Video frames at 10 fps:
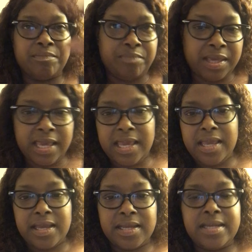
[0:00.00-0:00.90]
be,
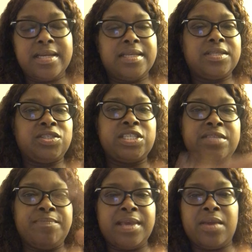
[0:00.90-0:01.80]

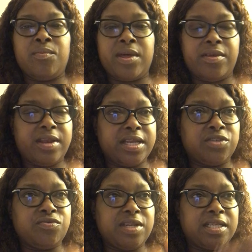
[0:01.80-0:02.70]
just be. Whether it
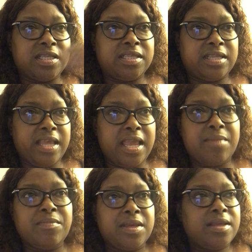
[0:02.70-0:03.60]
is you need to sleep
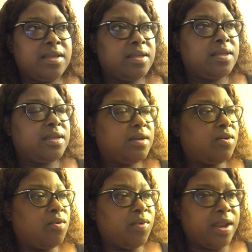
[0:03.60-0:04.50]

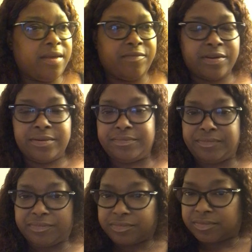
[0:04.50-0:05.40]
or whatever,
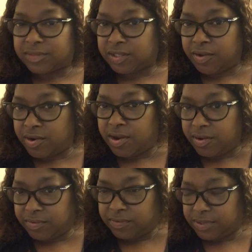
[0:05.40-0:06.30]
you
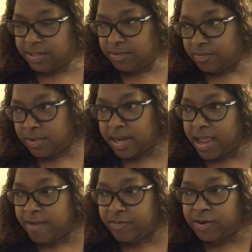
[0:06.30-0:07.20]
know,
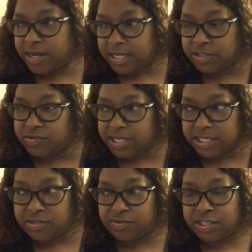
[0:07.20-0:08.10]
whatever it is you need
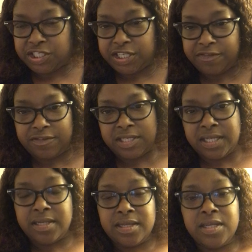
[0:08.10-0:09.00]
to do to shift
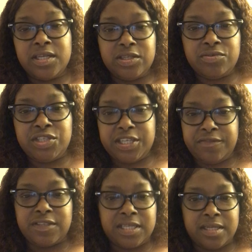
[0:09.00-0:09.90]
it, you
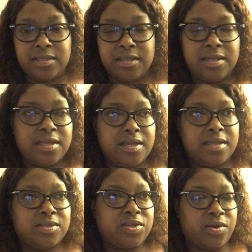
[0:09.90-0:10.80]
shift it.
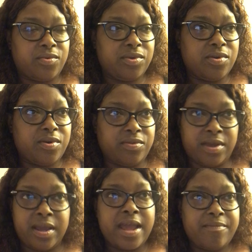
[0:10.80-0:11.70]
So,
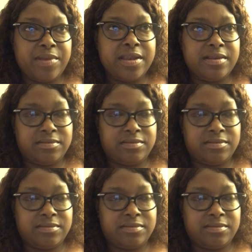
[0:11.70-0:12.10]
there have been